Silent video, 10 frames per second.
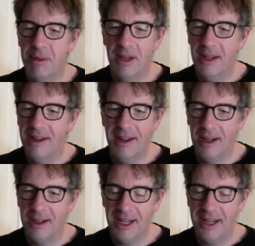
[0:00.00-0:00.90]
I
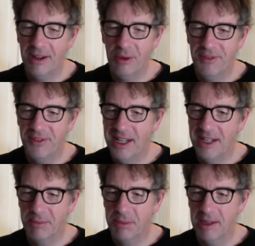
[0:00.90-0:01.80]
think it had all
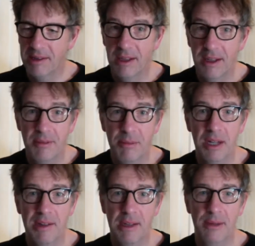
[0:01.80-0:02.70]
finished, but by
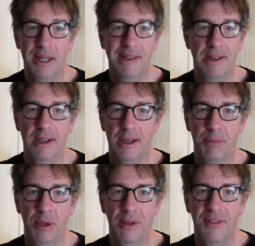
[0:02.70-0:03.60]
the time I turned up,
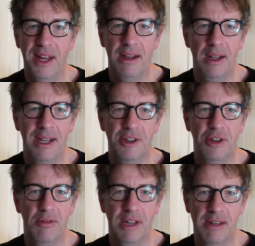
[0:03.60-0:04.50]
all of that
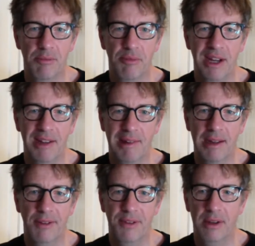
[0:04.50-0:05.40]
legendary press
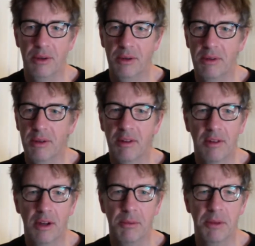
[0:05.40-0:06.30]
stuff, it all
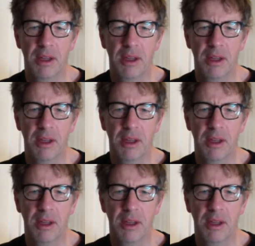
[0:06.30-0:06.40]
stopped.